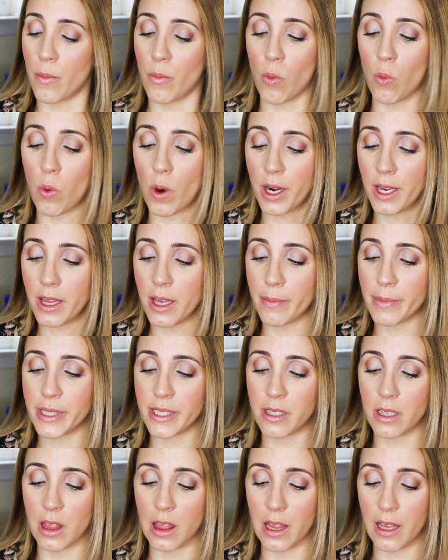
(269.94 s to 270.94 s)
one of them
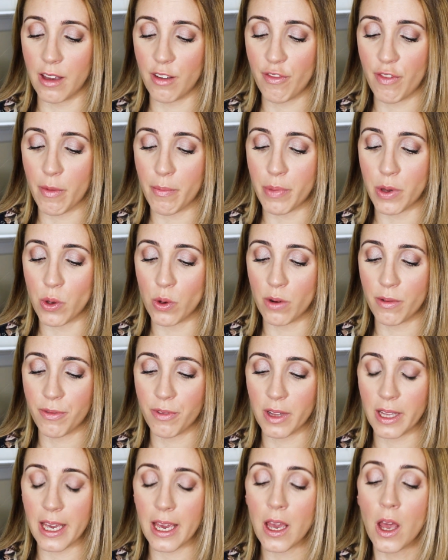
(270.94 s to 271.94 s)
is the Live
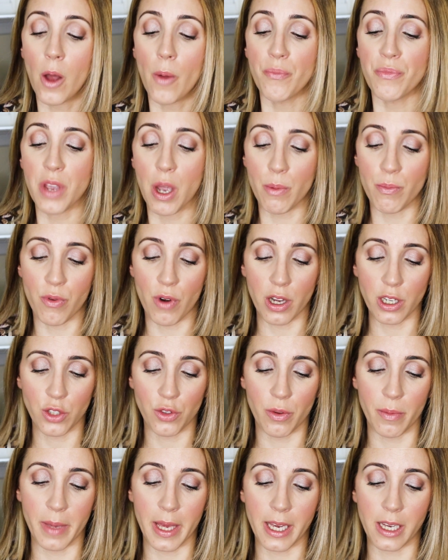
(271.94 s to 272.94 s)
Beautifully
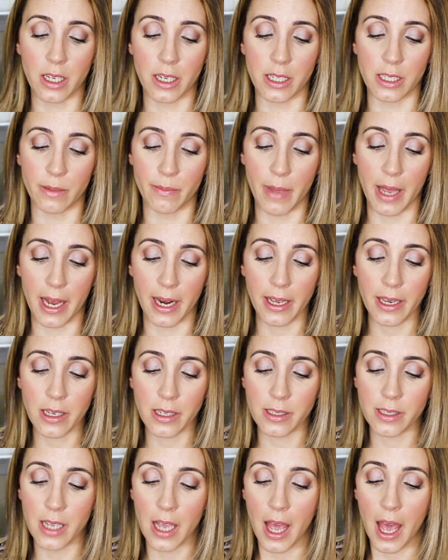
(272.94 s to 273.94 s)
brush from It
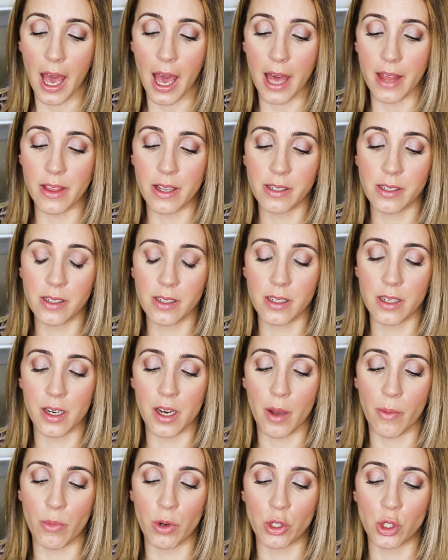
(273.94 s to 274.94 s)
Cosmetics, and this is the
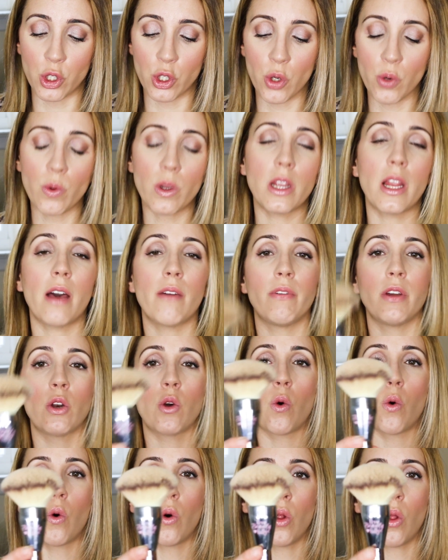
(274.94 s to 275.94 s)
number
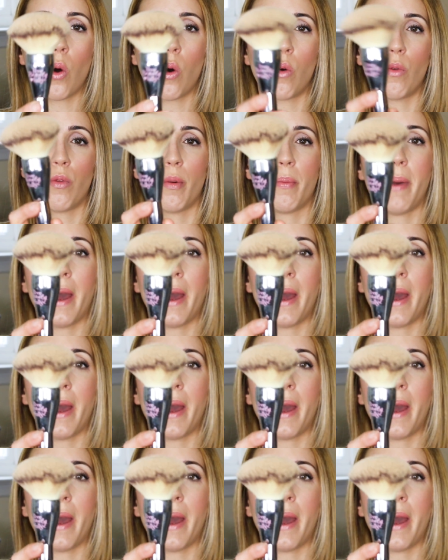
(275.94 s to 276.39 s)
211 all over